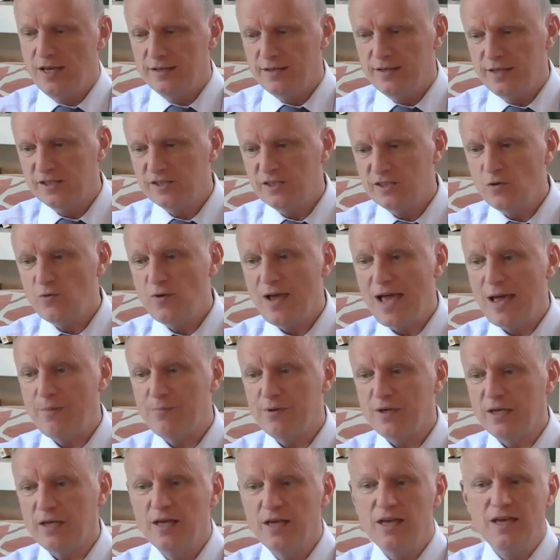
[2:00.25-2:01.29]
They're so
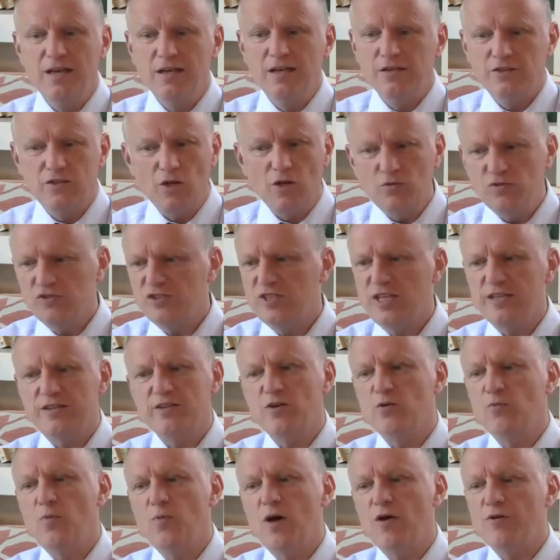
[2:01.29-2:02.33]
happy. Don't sit
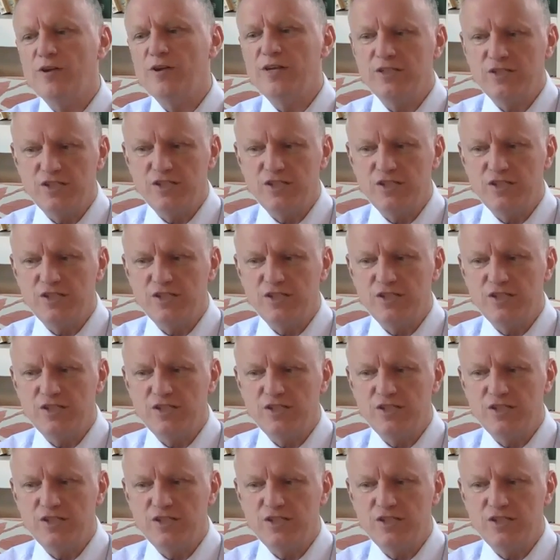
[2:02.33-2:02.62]
there and worry.